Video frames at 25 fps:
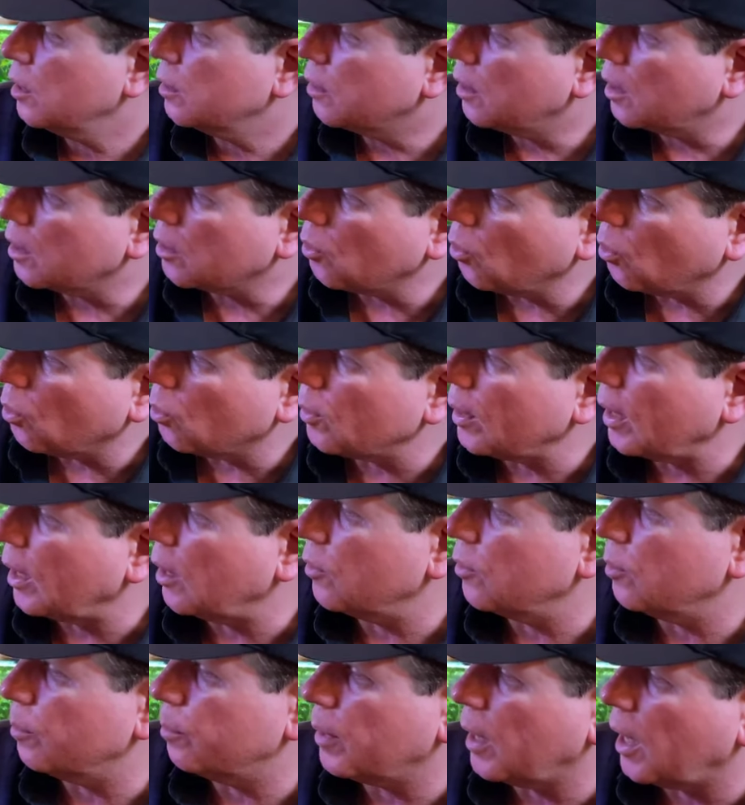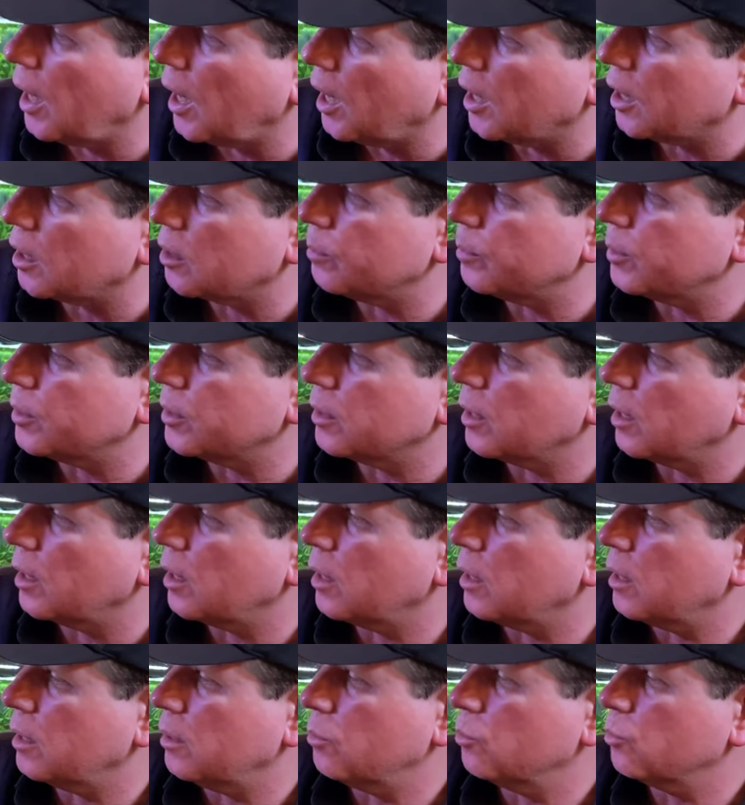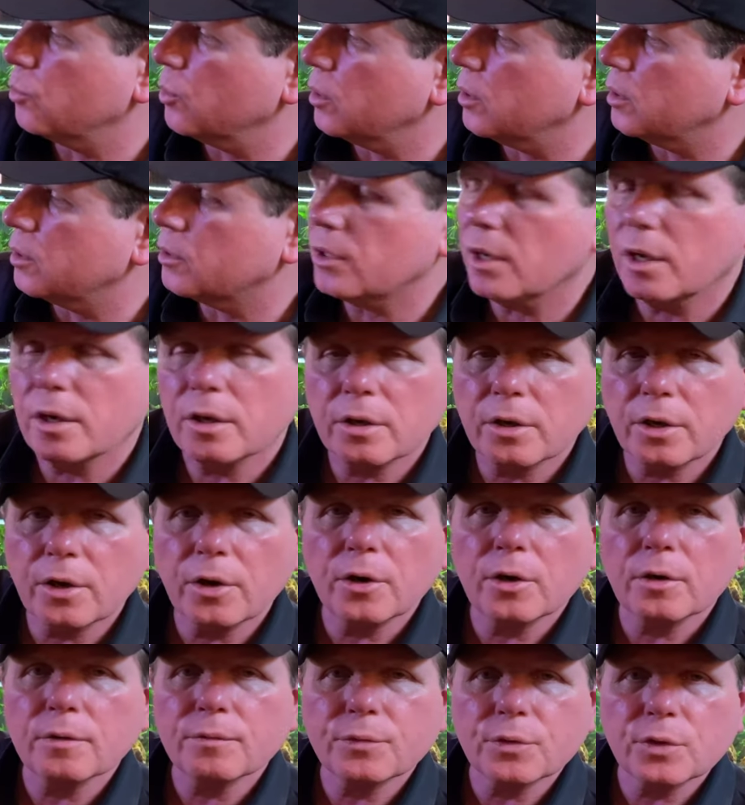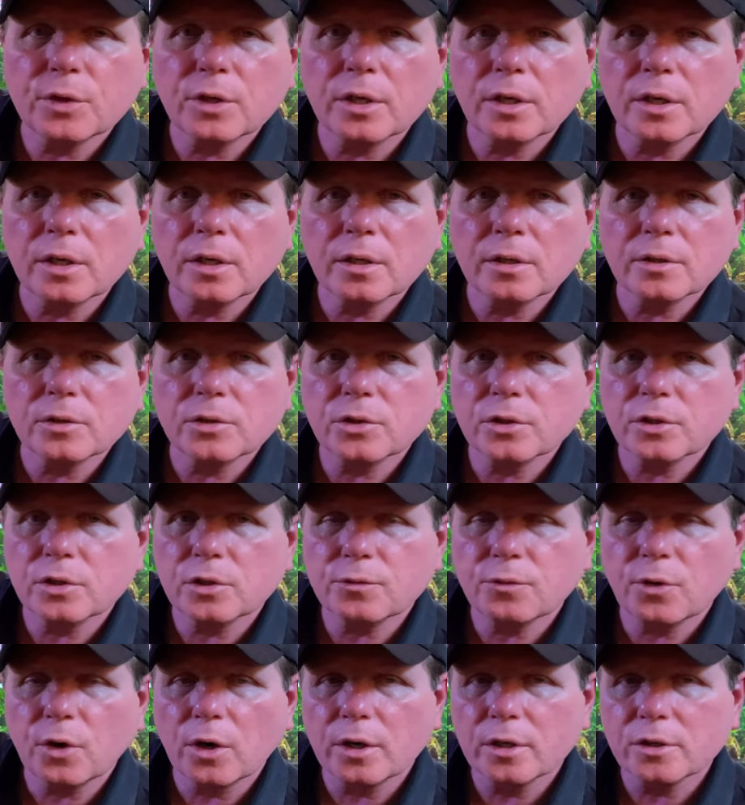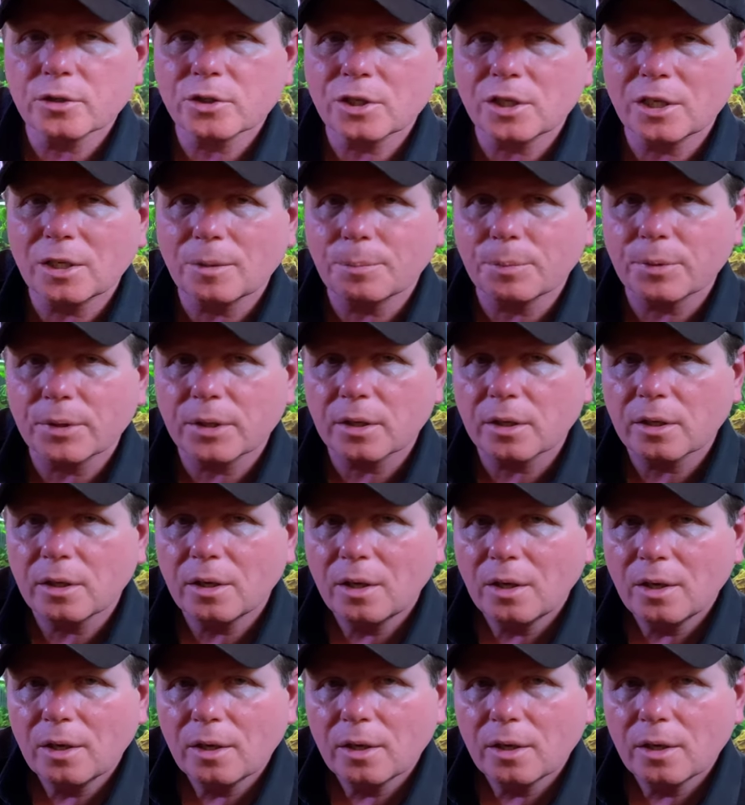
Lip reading: They go around the bottom and they really take care of things as far as keeping